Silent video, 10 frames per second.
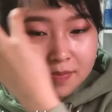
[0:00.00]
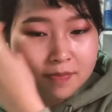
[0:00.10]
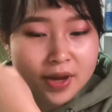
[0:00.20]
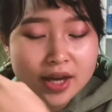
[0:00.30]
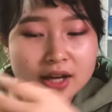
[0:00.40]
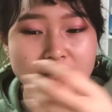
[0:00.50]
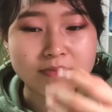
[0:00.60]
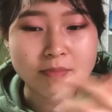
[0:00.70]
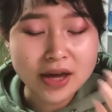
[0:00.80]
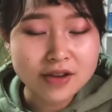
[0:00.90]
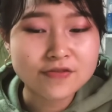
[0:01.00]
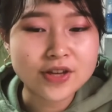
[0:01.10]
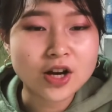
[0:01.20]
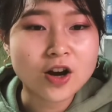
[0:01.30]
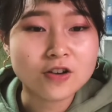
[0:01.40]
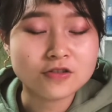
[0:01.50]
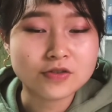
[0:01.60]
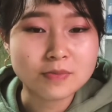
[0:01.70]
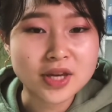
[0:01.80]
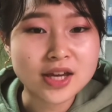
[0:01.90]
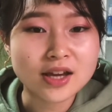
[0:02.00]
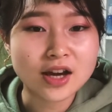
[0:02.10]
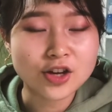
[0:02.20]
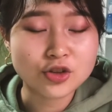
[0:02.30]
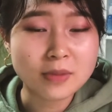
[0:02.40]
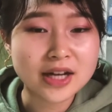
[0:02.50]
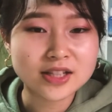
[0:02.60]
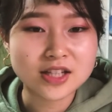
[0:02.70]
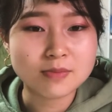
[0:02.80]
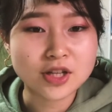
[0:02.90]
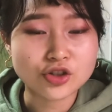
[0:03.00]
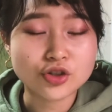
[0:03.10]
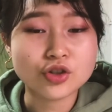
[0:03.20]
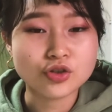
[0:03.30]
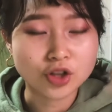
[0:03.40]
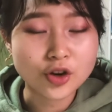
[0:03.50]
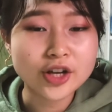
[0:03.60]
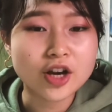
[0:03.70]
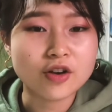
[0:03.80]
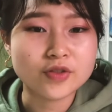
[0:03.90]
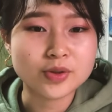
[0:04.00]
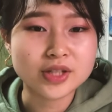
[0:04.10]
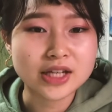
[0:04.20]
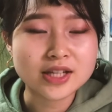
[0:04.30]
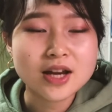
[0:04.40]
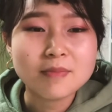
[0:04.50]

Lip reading: big benefit of being a humanities major, learning all those things.